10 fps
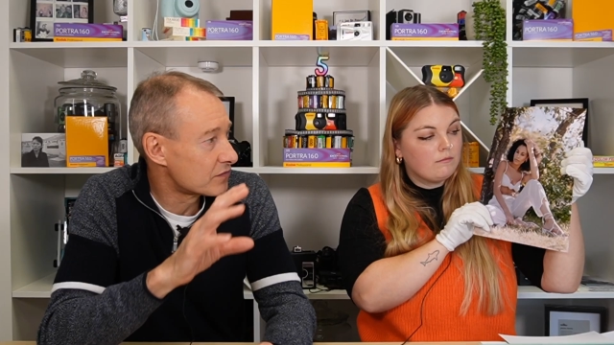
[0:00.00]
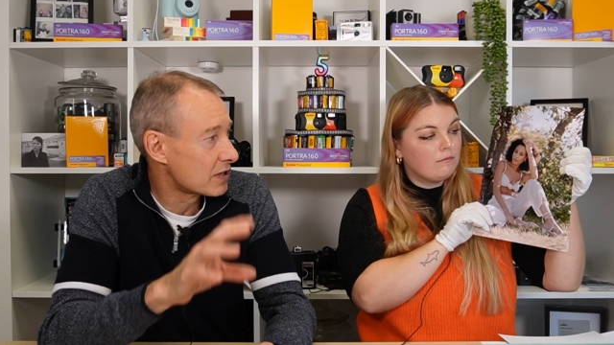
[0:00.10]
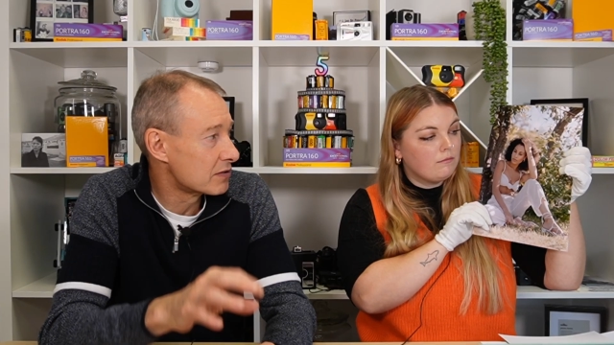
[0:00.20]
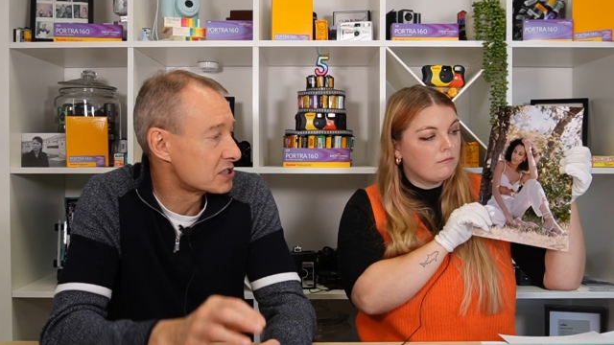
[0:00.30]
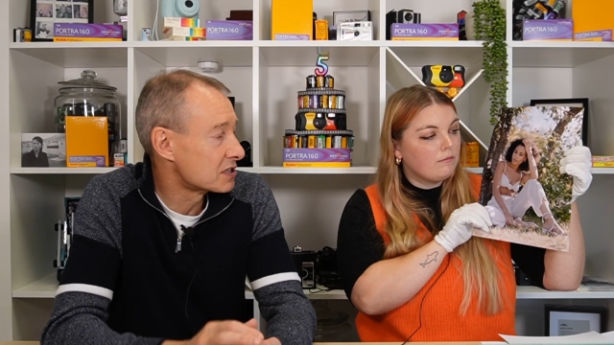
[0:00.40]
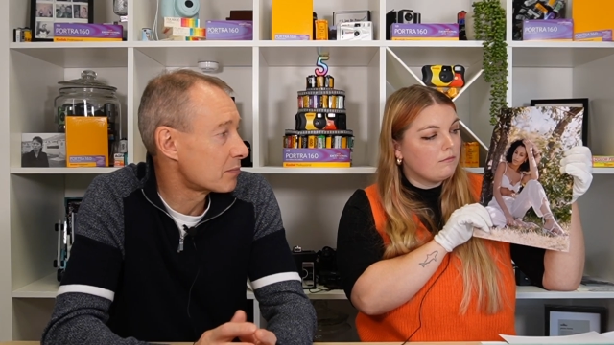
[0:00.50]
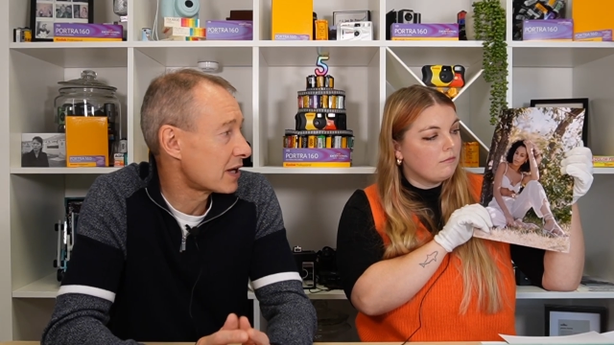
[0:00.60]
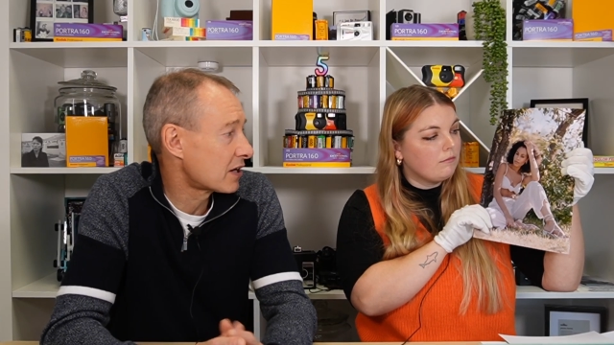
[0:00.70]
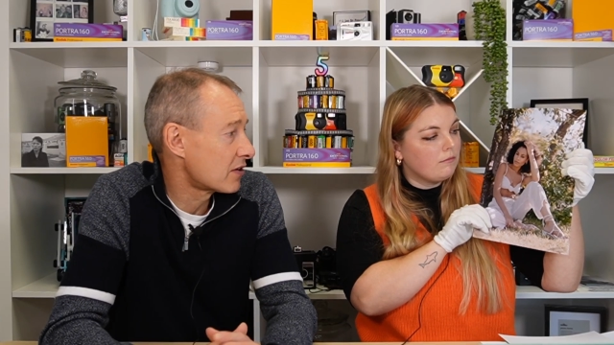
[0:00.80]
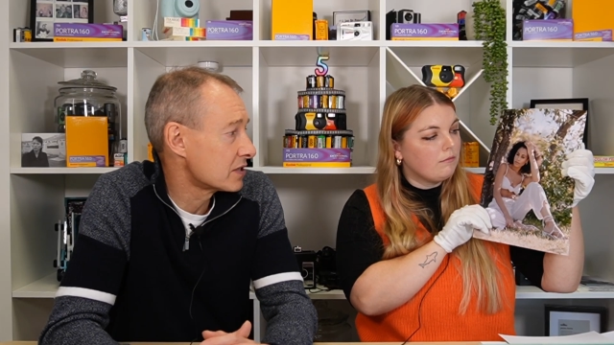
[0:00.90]
Speaker 1: of foliage in the
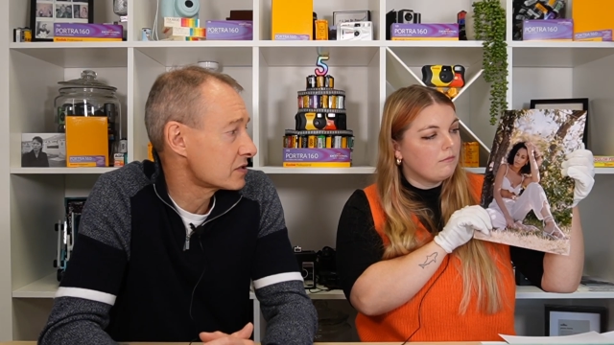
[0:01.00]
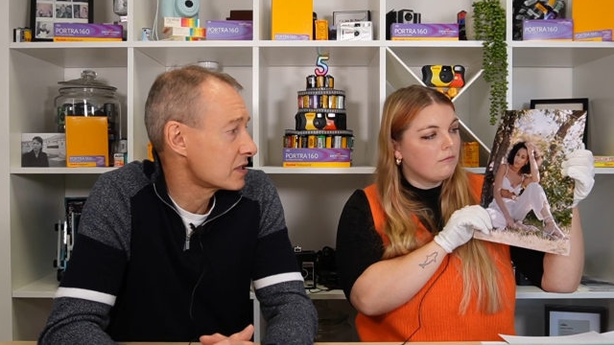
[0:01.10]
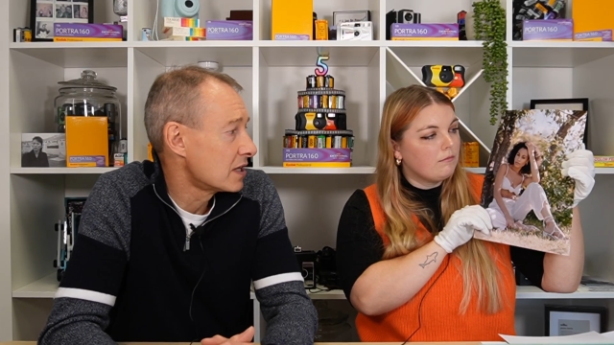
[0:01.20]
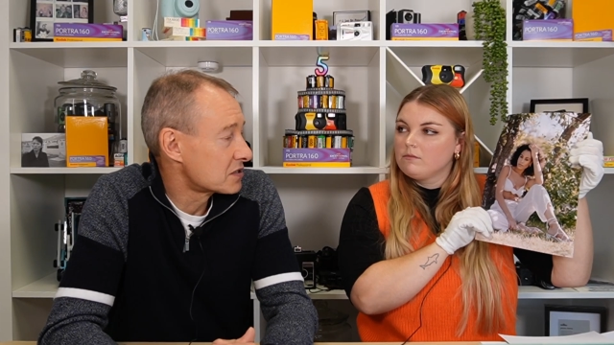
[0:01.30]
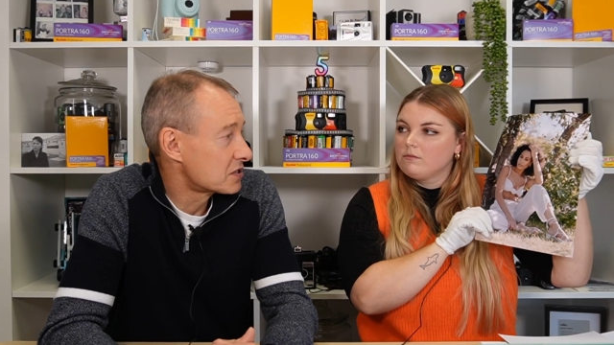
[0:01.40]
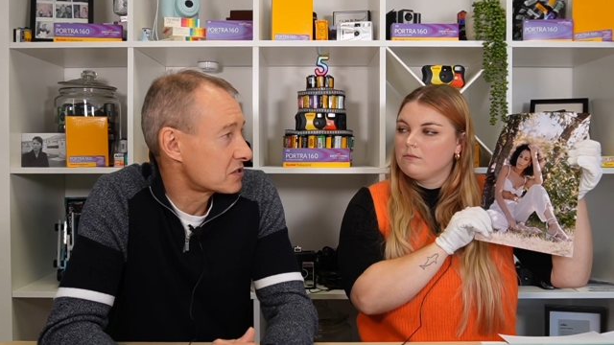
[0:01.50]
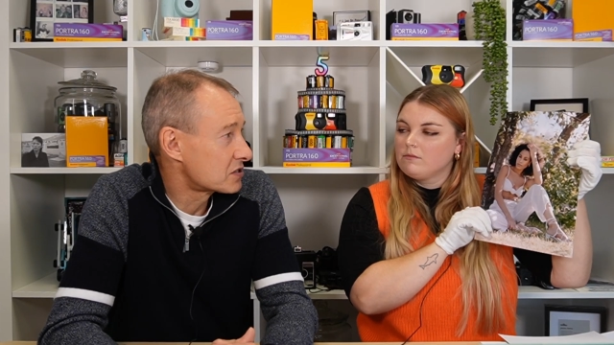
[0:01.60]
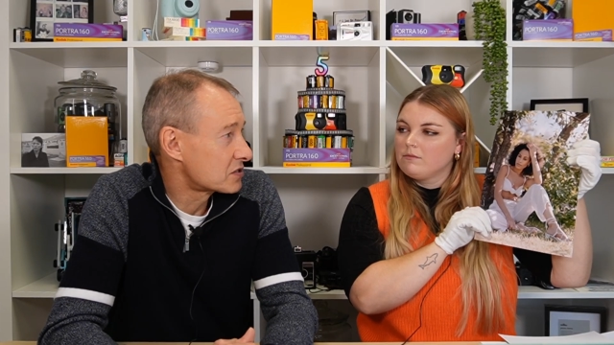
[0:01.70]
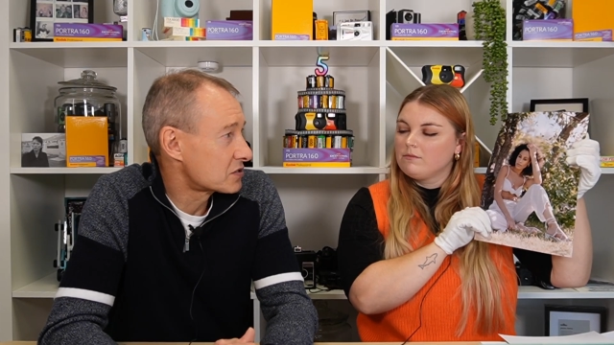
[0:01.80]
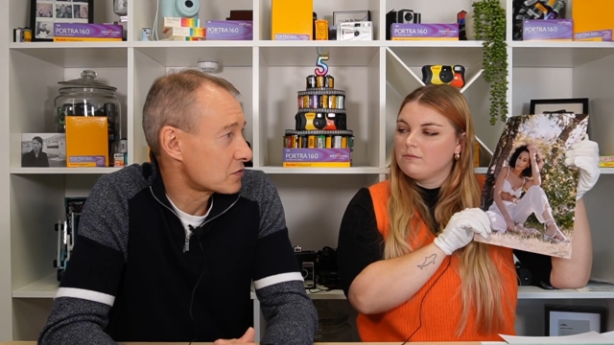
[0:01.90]
background. You
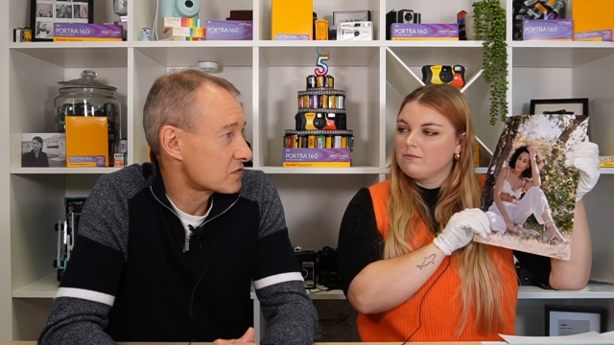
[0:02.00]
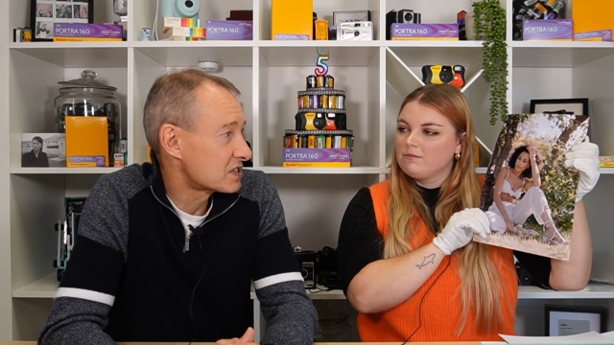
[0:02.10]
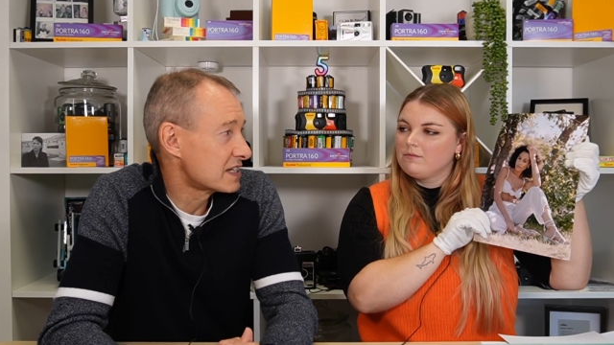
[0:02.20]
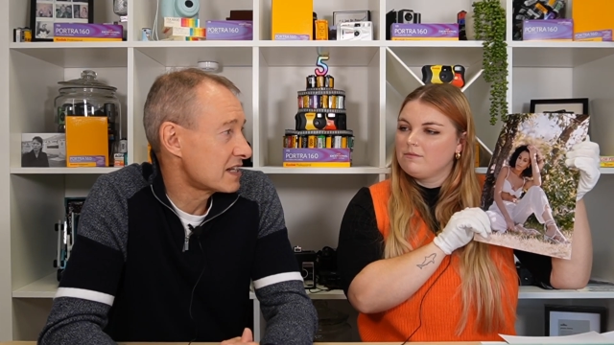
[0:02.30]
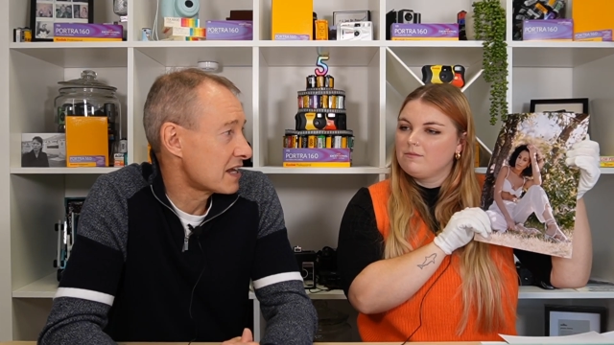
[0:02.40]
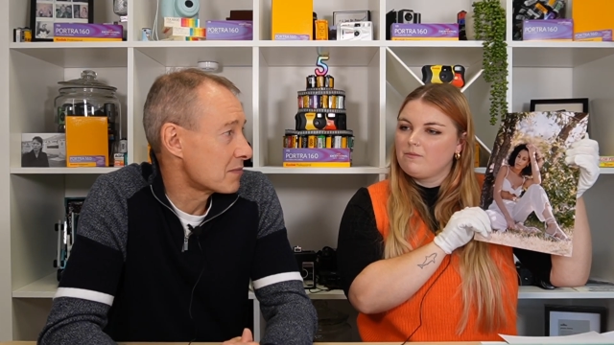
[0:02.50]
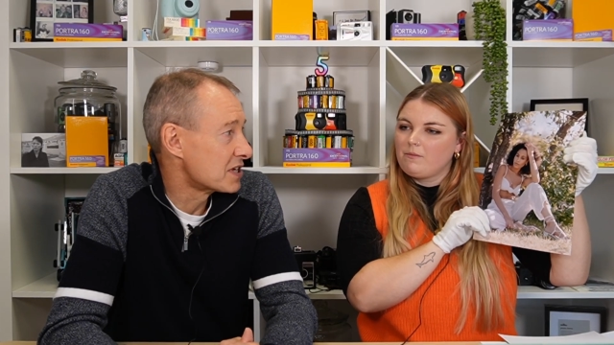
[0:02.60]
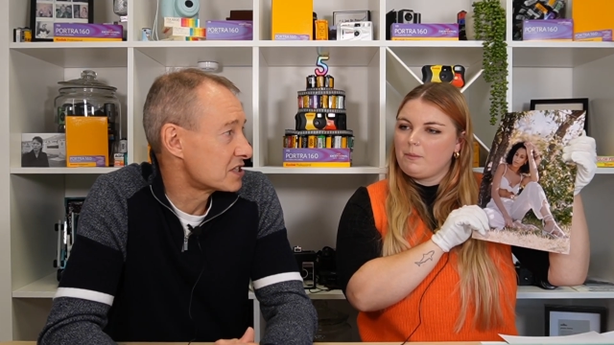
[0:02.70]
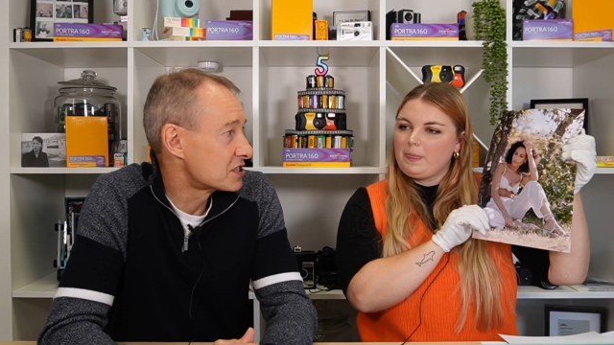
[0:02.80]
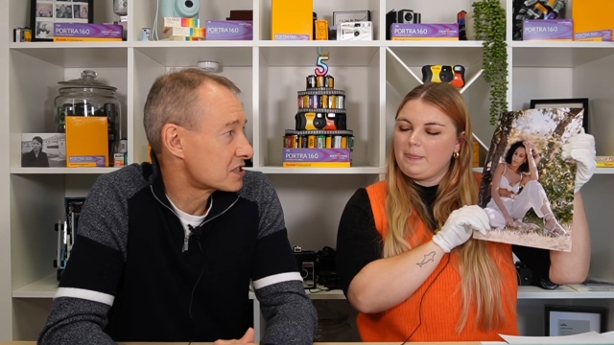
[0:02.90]
can sort of see that
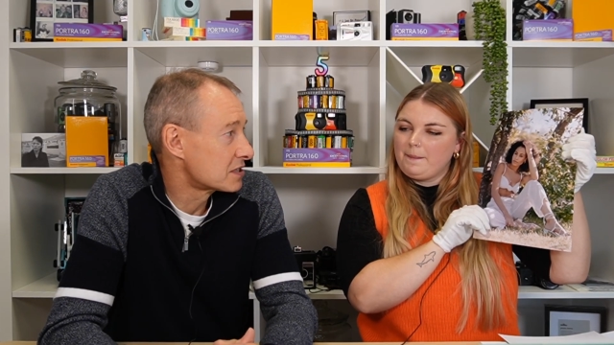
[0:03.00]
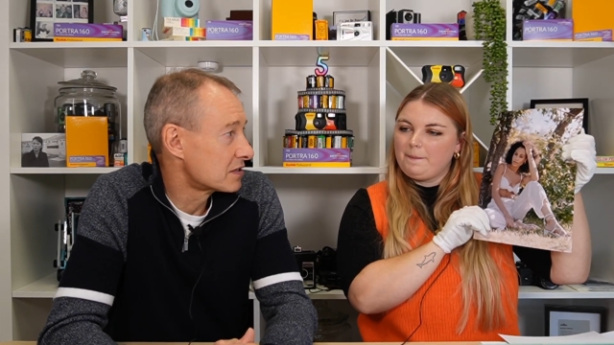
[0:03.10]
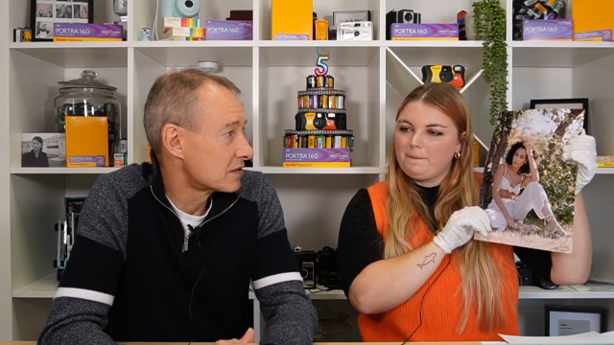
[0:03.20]
image